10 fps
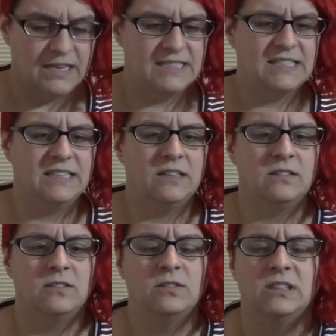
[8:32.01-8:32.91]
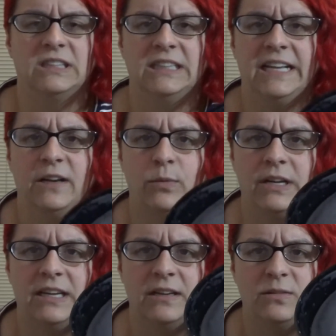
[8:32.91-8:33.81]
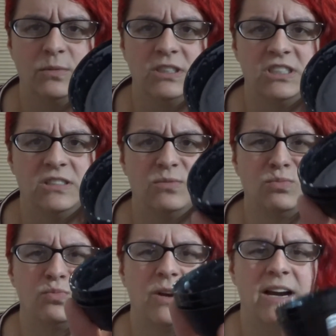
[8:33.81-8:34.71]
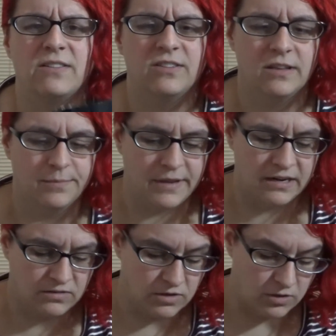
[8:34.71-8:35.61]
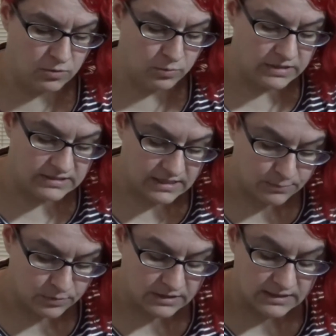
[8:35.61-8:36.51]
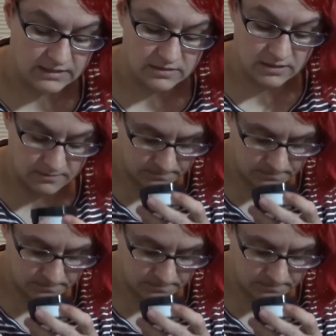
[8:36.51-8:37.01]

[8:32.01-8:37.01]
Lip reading: It is a little liquidy, which is rare for them. I don't know what is up with this.